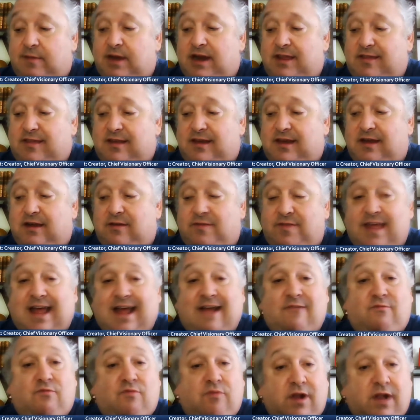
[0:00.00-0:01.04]
And I said,
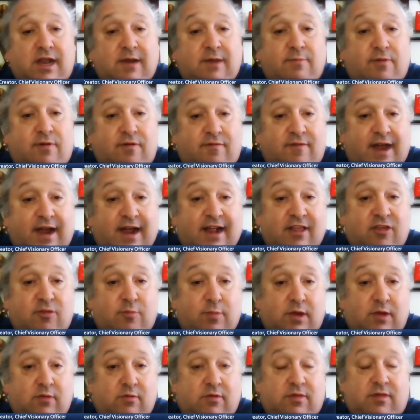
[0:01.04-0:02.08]
that really provides
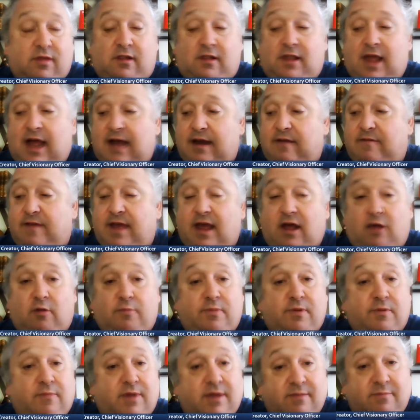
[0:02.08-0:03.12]
me with a lot of
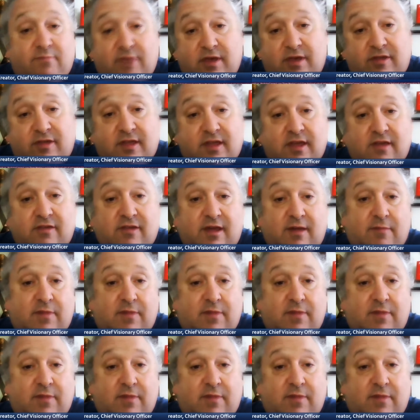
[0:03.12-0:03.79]
help in my business.